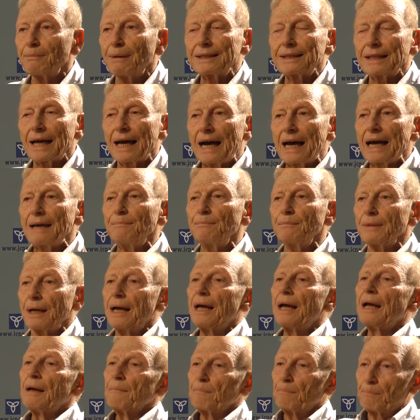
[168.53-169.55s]
but
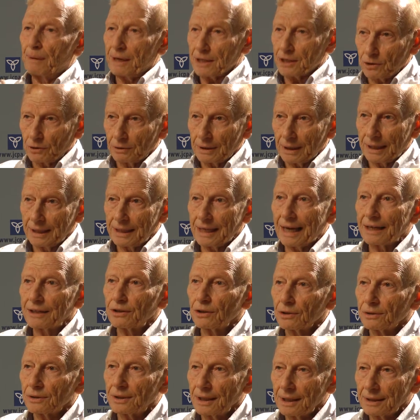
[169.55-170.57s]
personally, I
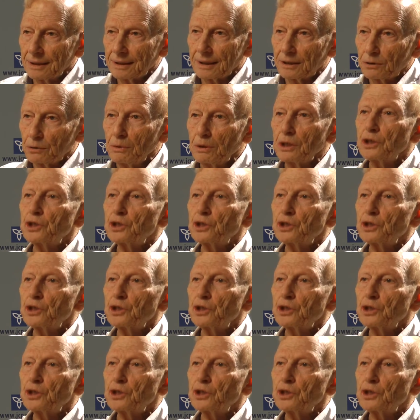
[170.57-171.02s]
don't think that will